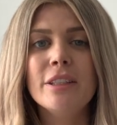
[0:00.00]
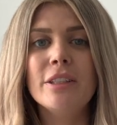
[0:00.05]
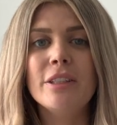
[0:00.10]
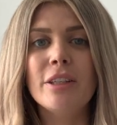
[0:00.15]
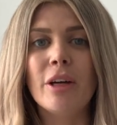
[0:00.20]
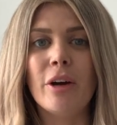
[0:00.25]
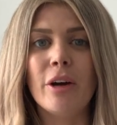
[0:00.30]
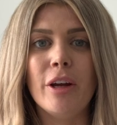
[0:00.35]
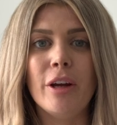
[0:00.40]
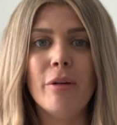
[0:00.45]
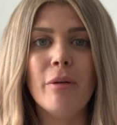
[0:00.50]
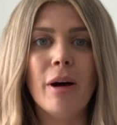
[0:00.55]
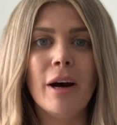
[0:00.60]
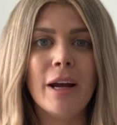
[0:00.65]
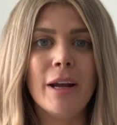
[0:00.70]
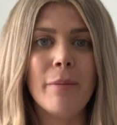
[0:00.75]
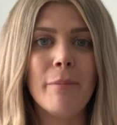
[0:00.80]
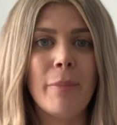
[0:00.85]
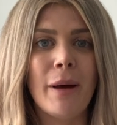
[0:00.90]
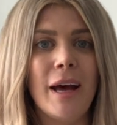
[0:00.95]
So I
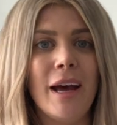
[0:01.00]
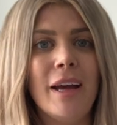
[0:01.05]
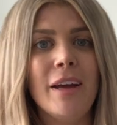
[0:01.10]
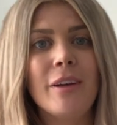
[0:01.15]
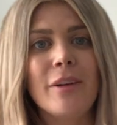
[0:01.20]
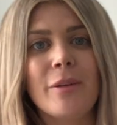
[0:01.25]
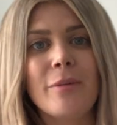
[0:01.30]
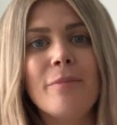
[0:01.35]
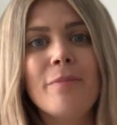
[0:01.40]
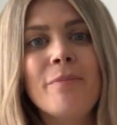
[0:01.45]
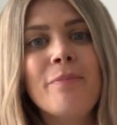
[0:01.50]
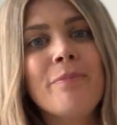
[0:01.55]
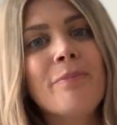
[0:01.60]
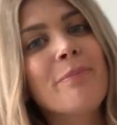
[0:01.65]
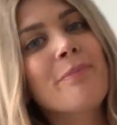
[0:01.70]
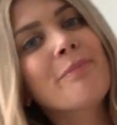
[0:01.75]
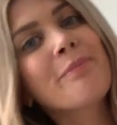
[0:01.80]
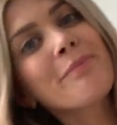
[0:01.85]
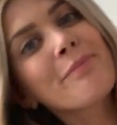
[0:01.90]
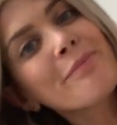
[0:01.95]
am back
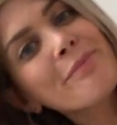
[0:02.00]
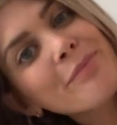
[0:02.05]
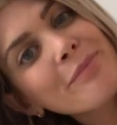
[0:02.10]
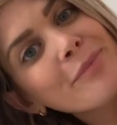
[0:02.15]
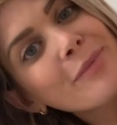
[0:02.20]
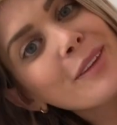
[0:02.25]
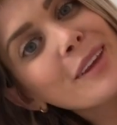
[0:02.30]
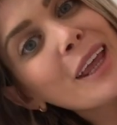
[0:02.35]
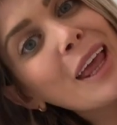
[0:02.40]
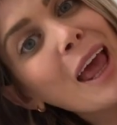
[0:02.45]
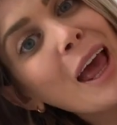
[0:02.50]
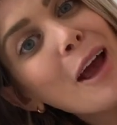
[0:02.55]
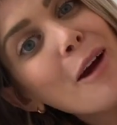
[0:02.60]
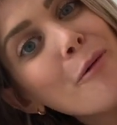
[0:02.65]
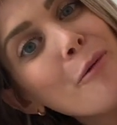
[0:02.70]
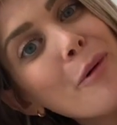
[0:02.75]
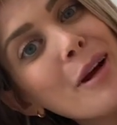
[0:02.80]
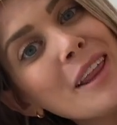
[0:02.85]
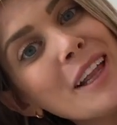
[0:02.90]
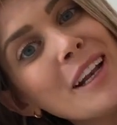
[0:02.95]

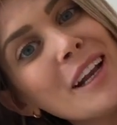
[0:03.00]
with